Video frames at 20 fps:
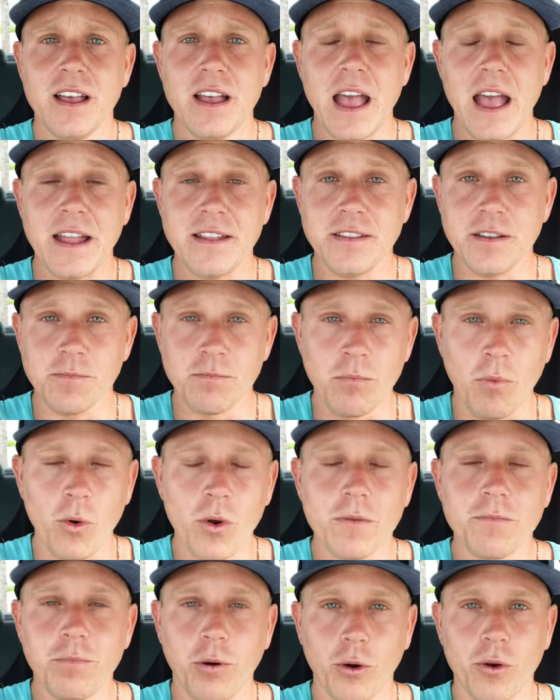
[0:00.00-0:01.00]
And more
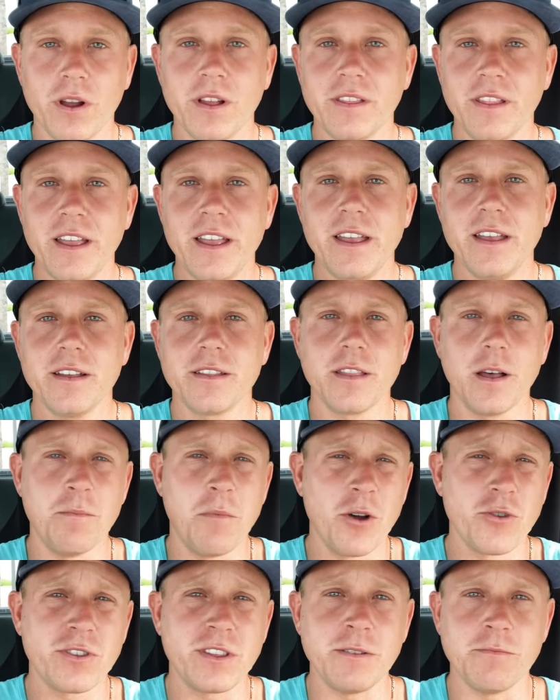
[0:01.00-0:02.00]
importantly, the
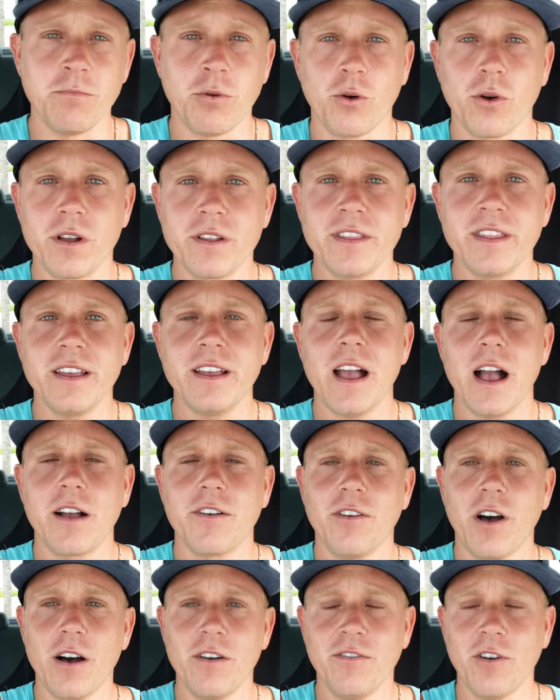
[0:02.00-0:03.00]
most important thing
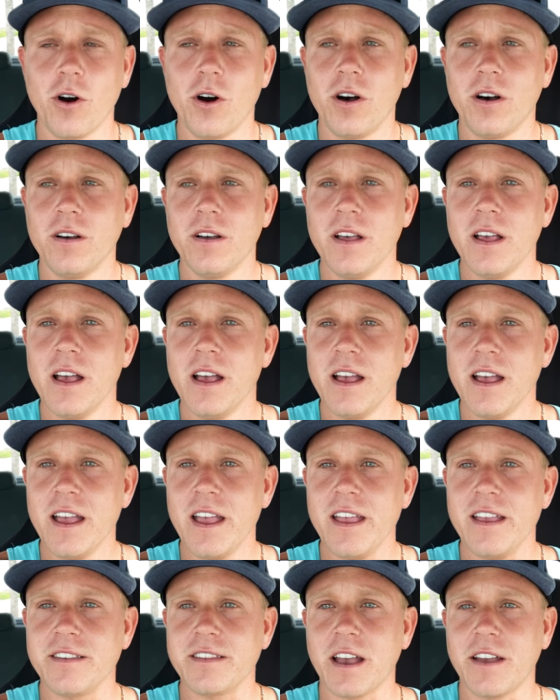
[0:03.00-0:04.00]
of all
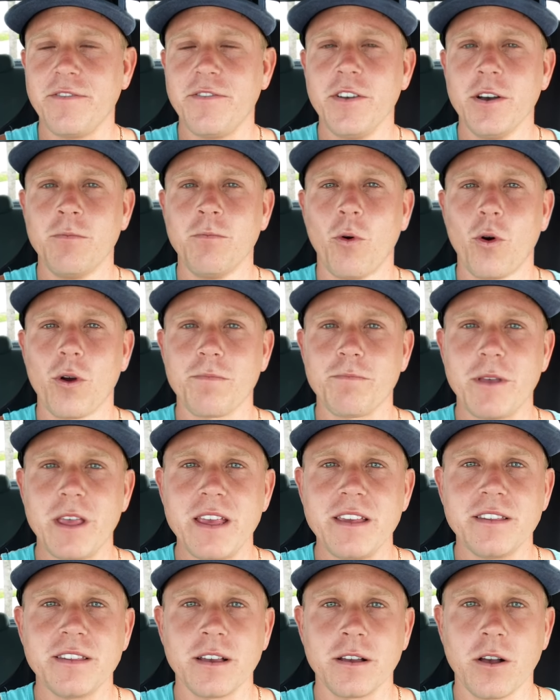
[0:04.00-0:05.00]
is I feel more
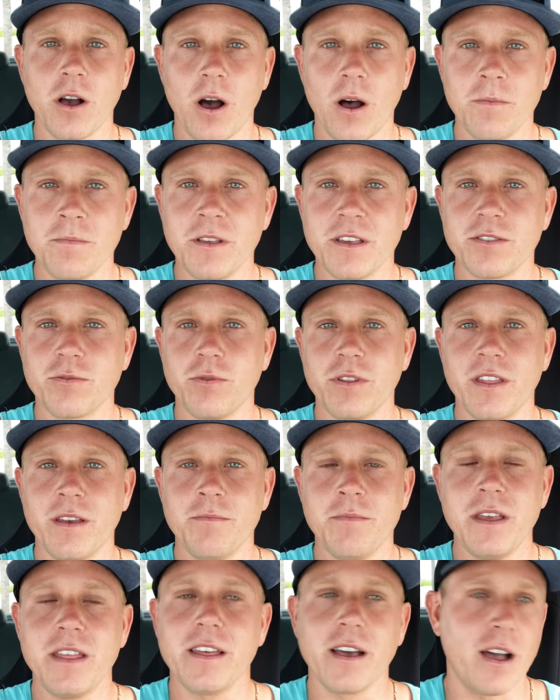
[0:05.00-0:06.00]
peace and calmness within
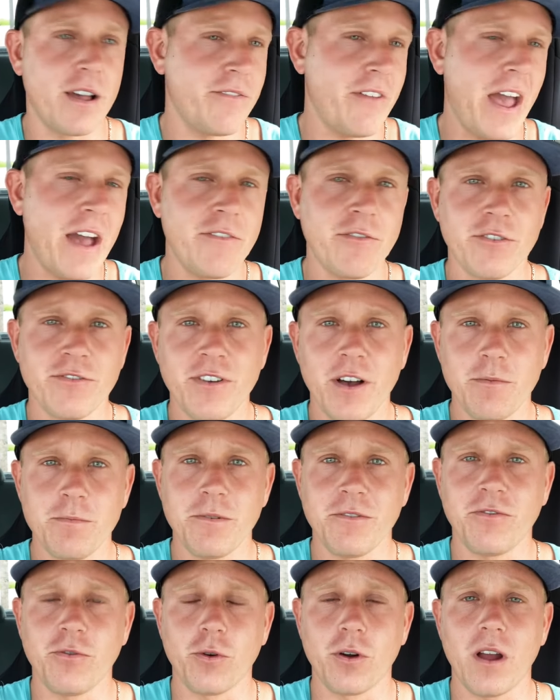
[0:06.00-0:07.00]
me than I've ever felt
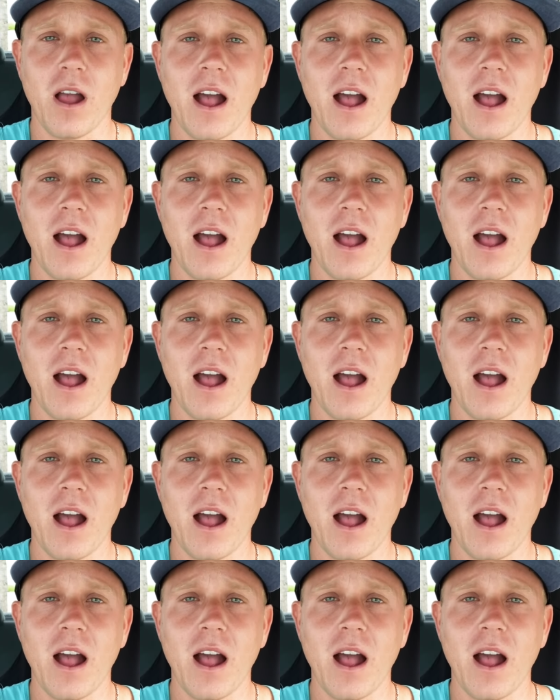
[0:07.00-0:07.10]
before.